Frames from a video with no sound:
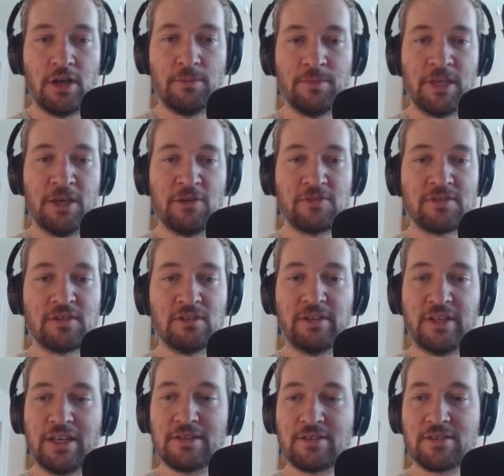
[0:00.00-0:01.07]
Here's the
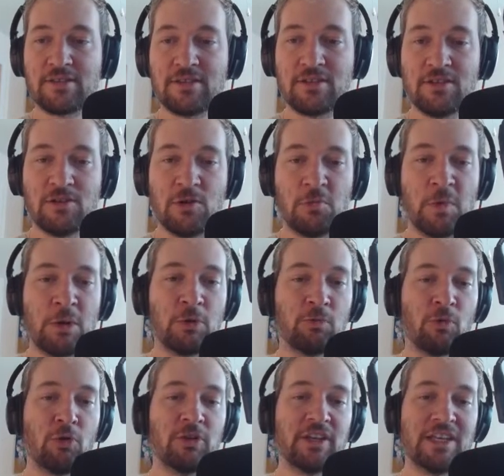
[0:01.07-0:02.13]
list. We'll
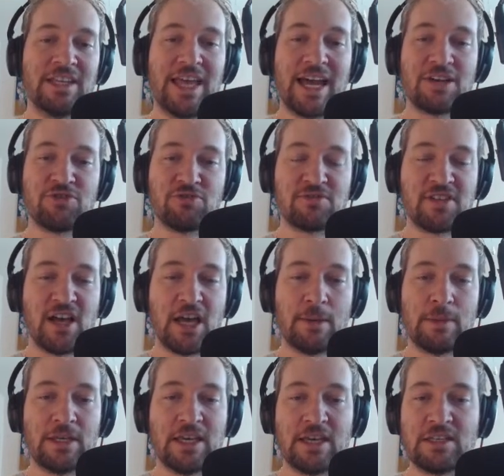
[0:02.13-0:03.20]
roll it an extra time
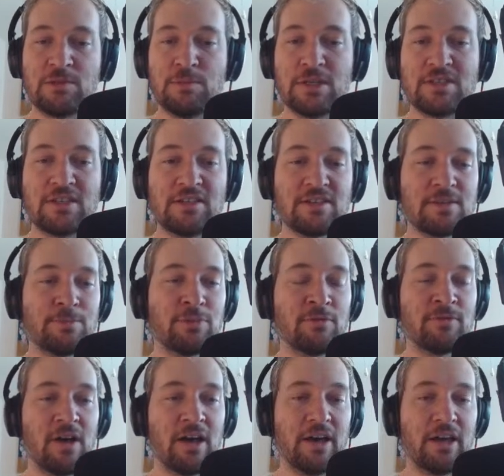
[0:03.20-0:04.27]
in case Missy doesn't
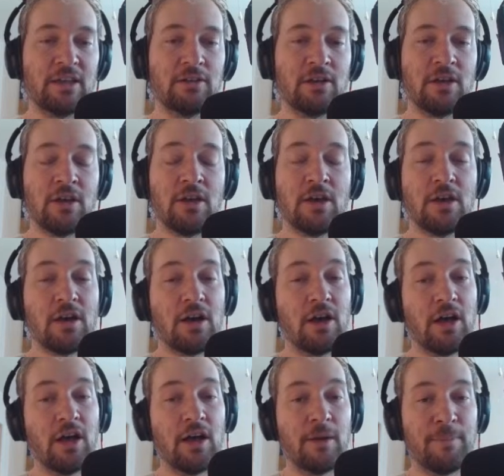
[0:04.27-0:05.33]
provide
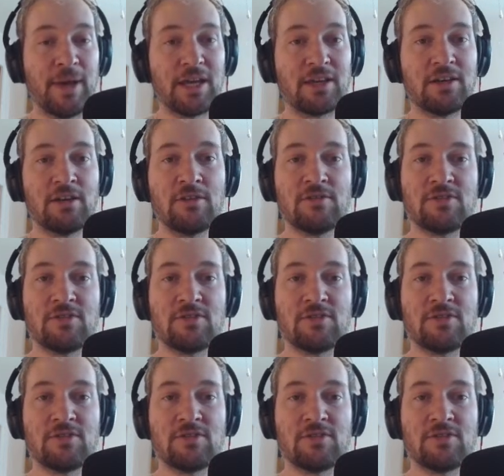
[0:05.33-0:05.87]
a pick.